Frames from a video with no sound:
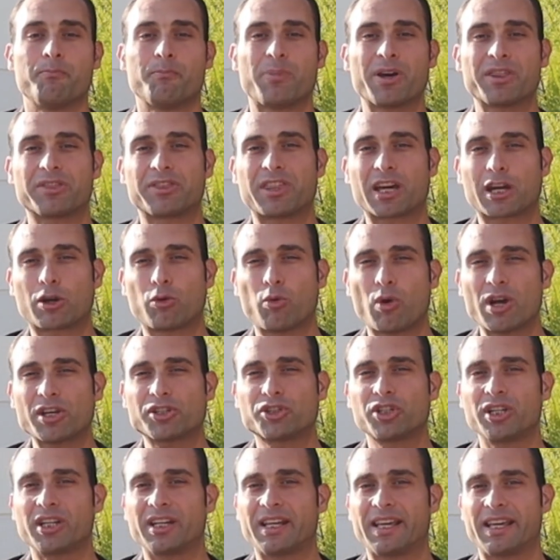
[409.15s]
But the
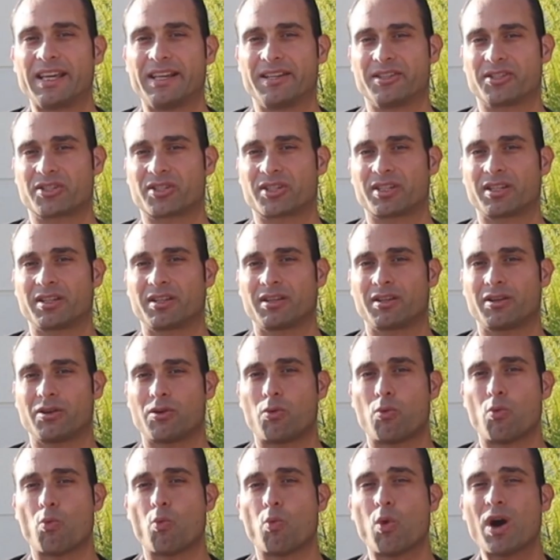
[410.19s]
question is,
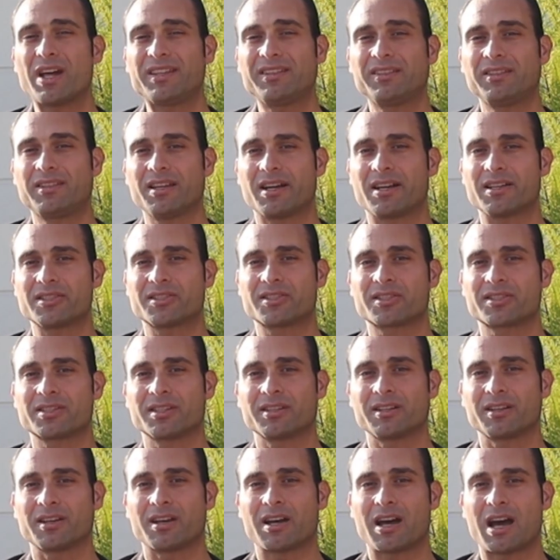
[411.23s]
what does
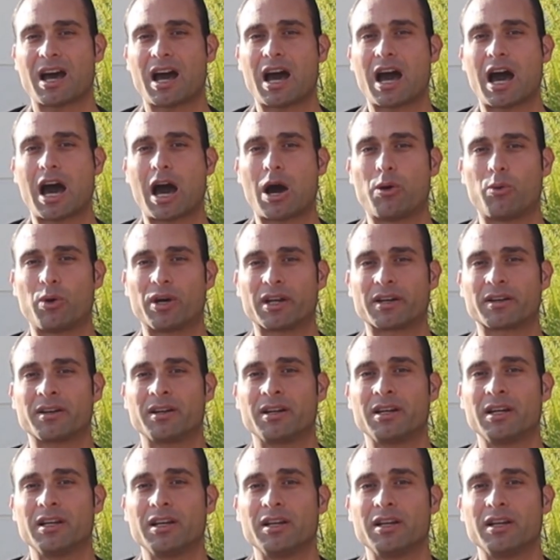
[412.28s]
our